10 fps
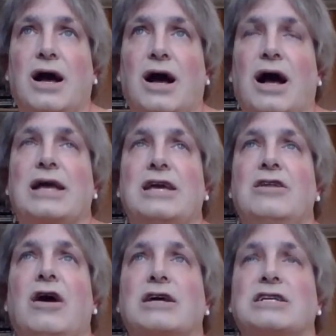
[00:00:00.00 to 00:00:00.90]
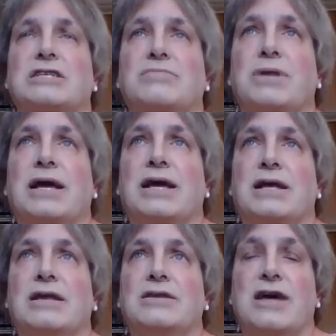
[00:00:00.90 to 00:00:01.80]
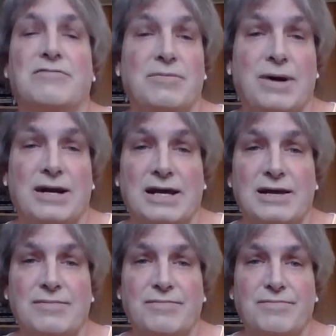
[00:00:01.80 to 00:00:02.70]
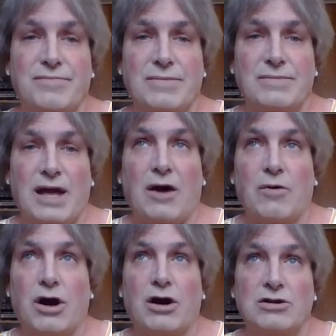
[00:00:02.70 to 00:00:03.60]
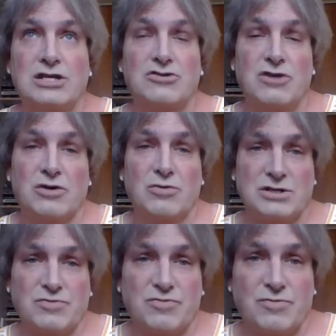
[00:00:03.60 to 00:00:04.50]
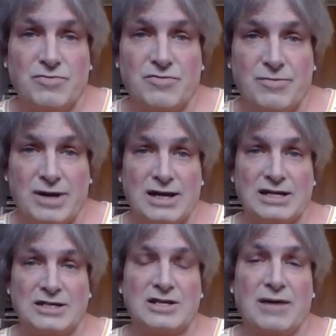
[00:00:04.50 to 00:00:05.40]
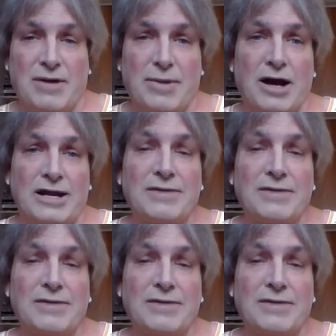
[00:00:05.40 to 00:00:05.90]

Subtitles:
I cannot explain to everybody how hard this struggle was for me inside my body.